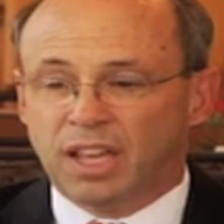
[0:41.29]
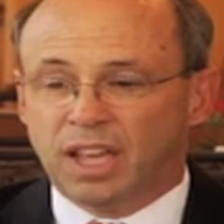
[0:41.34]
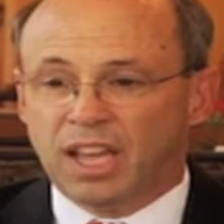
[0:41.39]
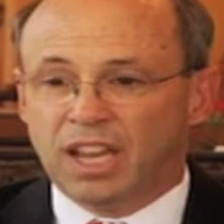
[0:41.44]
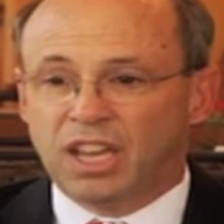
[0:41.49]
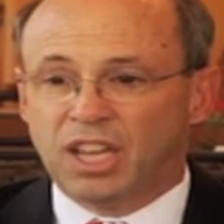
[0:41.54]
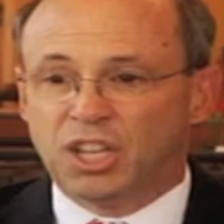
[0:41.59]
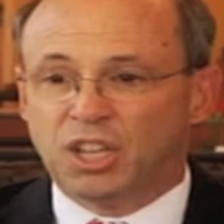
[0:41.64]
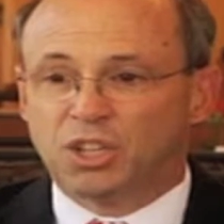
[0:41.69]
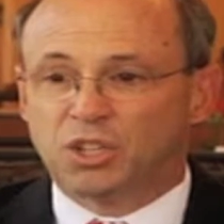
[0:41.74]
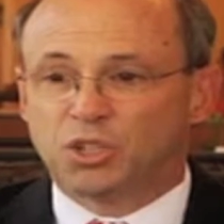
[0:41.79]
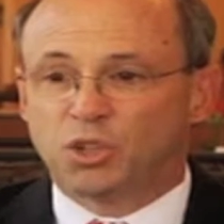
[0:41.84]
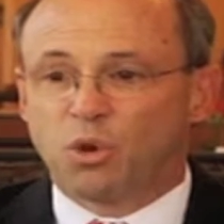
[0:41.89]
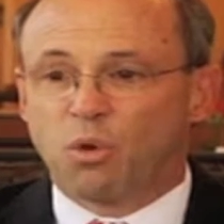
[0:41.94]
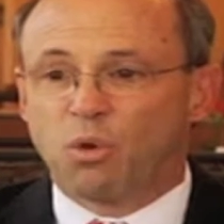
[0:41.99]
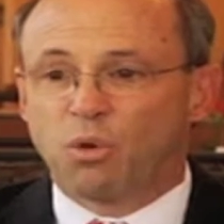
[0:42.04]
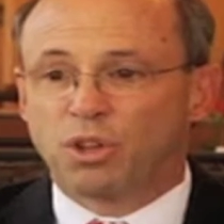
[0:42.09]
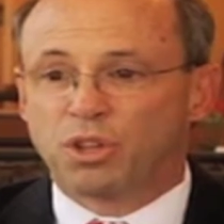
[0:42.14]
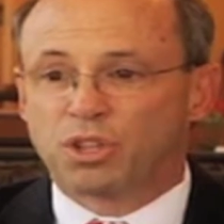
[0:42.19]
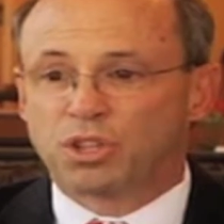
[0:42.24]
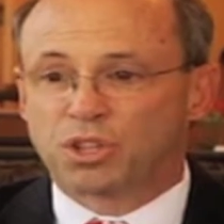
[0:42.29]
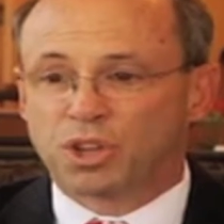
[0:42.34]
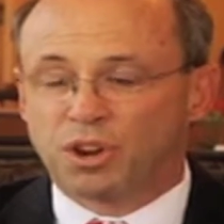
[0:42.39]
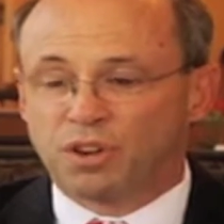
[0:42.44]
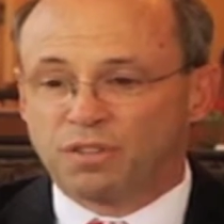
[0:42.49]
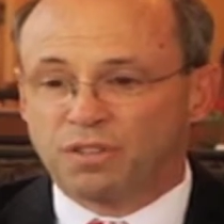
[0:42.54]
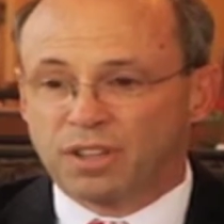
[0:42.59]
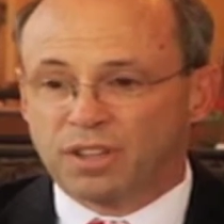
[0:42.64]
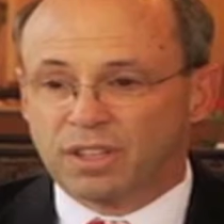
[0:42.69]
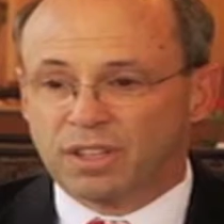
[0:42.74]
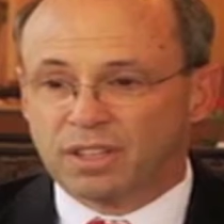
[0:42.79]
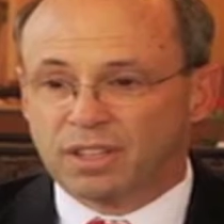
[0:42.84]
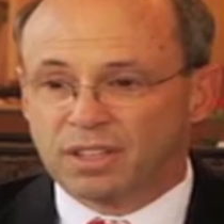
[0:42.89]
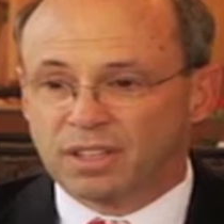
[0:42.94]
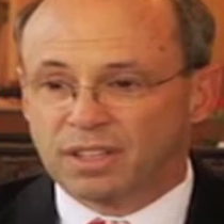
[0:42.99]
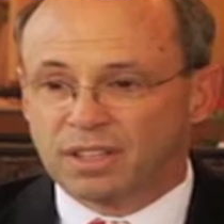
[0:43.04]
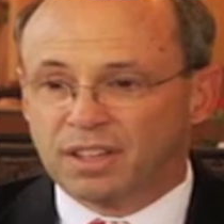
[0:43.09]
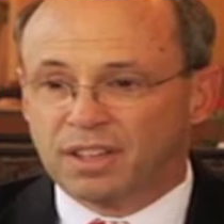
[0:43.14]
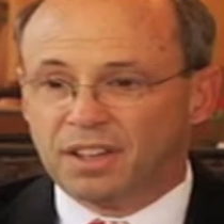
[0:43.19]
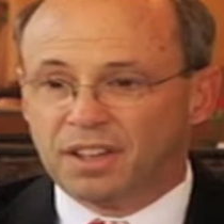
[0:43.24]
And he enjoys serving
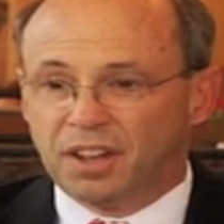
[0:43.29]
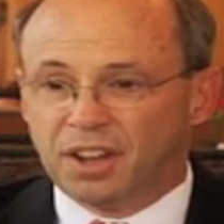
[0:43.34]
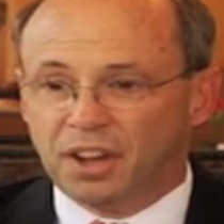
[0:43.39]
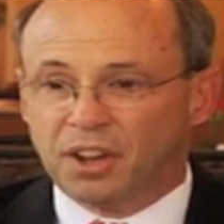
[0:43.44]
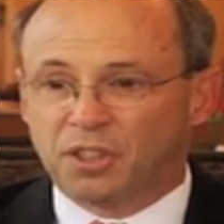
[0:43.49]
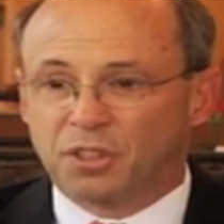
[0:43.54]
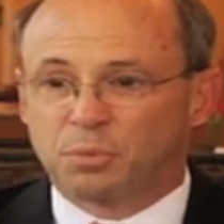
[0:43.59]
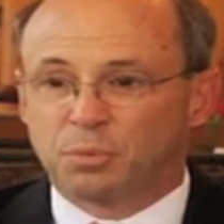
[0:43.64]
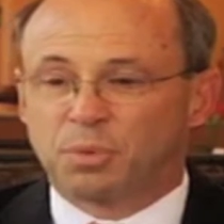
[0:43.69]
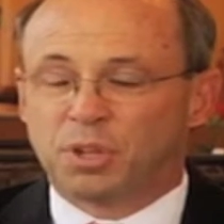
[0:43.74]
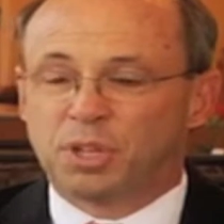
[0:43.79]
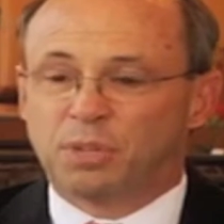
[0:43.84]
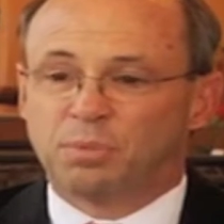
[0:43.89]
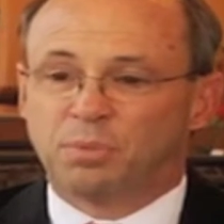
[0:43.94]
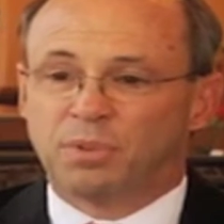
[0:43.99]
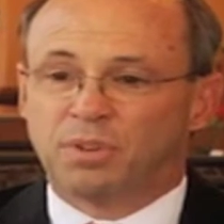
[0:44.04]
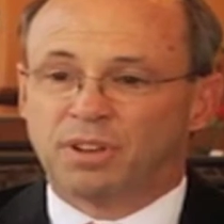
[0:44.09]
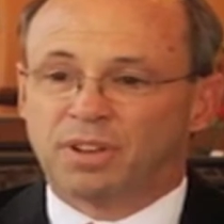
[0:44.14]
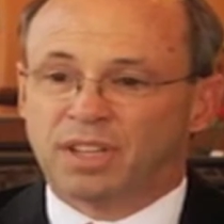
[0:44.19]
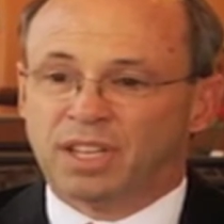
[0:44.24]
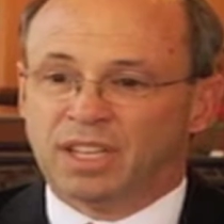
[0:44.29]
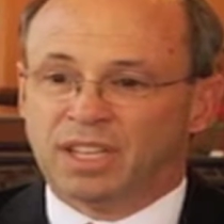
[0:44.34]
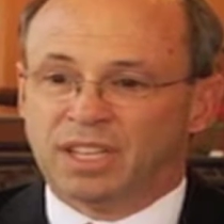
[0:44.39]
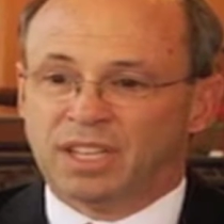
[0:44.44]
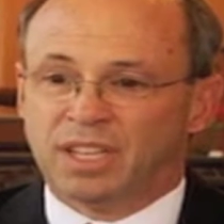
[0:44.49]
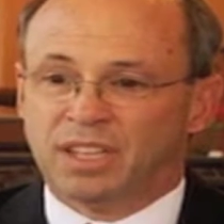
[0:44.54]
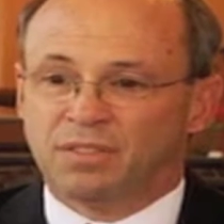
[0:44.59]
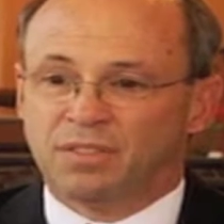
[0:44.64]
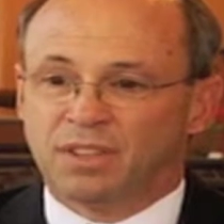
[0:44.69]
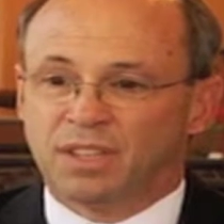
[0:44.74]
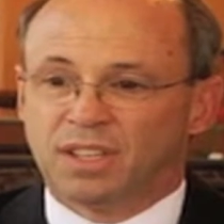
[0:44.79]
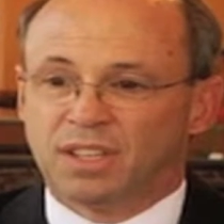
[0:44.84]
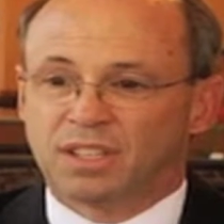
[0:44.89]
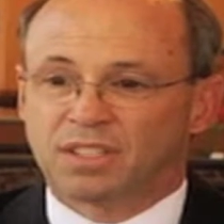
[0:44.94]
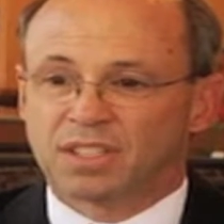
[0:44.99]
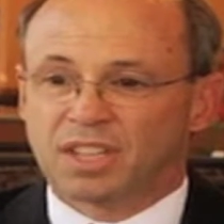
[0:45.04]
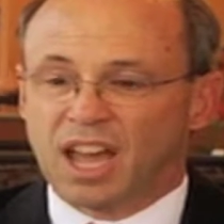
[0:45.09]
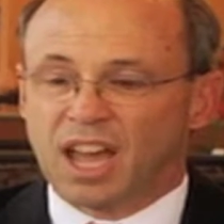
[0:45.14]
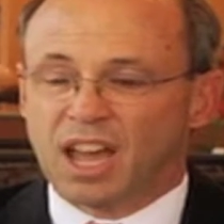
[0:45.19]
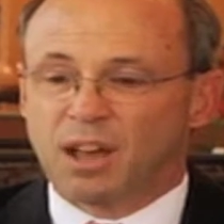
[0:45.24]
other people and
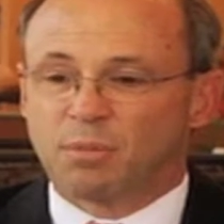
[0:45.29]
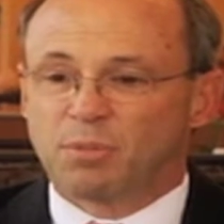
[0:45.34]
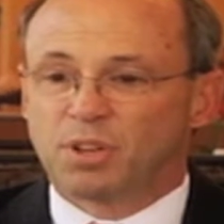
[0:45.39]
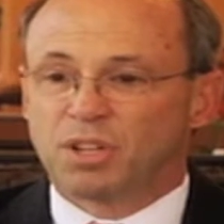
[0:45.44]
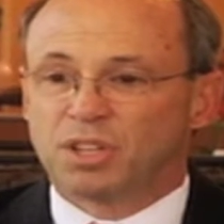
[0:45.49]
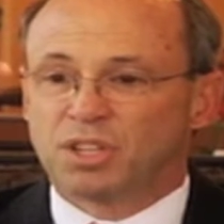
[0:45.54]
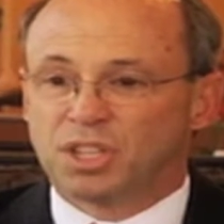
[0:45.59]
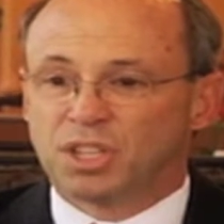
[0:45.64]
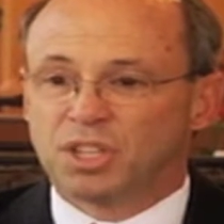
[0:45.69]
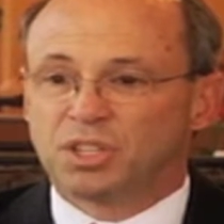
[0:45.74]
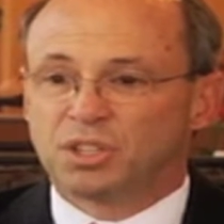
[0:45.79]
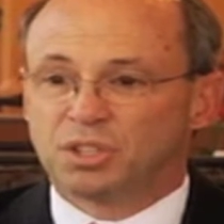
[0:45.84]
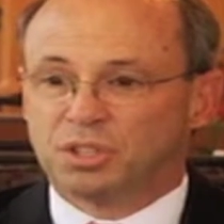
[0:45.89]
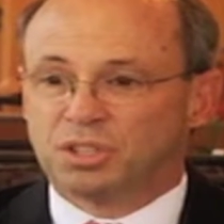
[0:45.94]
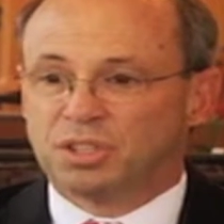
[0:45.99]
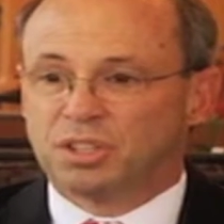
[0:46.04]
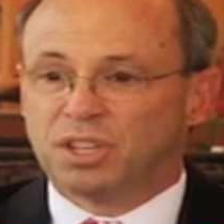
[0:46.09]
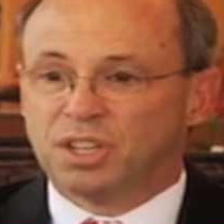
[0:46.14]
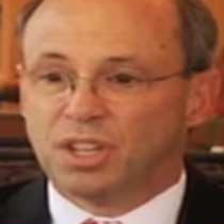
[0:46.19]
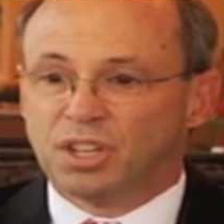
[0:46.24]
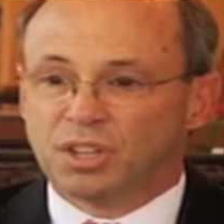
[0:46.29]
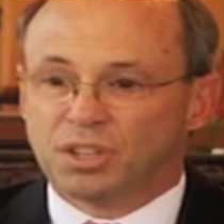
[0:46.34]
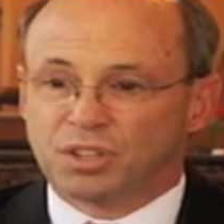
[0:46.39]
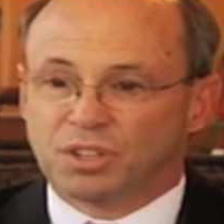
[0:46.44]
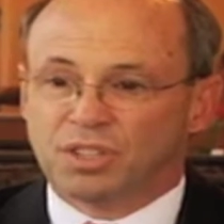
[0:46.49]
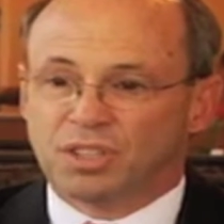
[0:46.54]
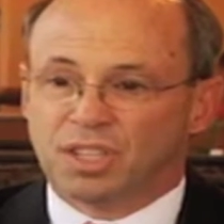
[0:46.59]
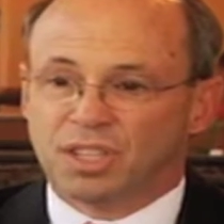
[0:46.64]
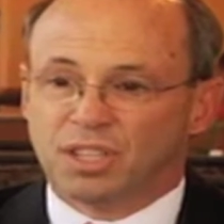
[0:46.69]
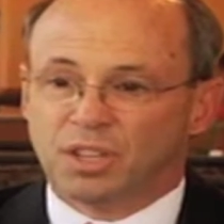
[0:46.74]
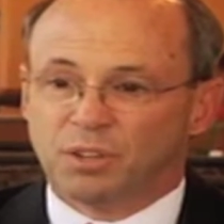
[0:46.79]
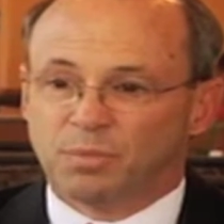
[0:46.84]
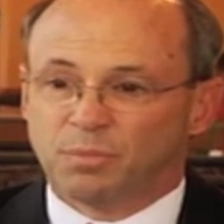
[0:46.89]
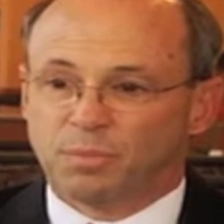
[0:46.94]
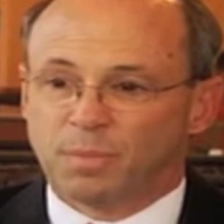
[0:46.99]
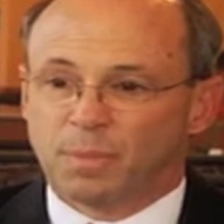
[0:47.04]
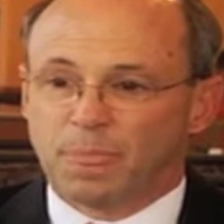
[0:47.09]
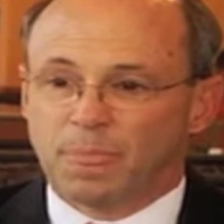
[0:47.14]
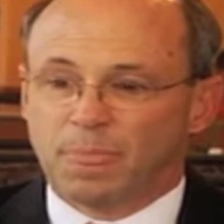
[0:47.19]
giving time and attention to them.